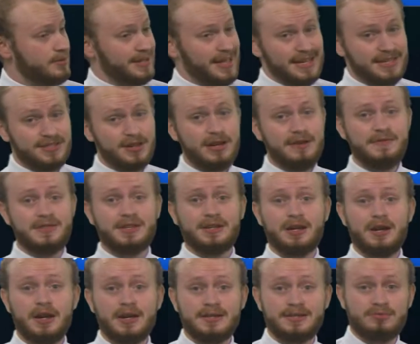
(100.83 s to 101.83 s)
That's not even the
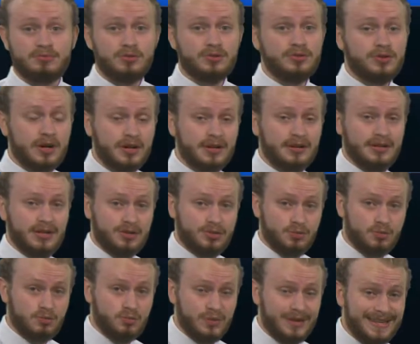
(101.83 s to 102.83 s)
gust. We're talking just
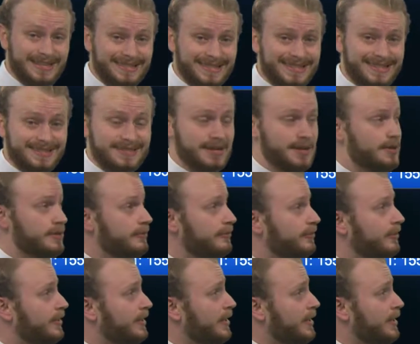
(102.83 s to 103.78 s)
winds itself.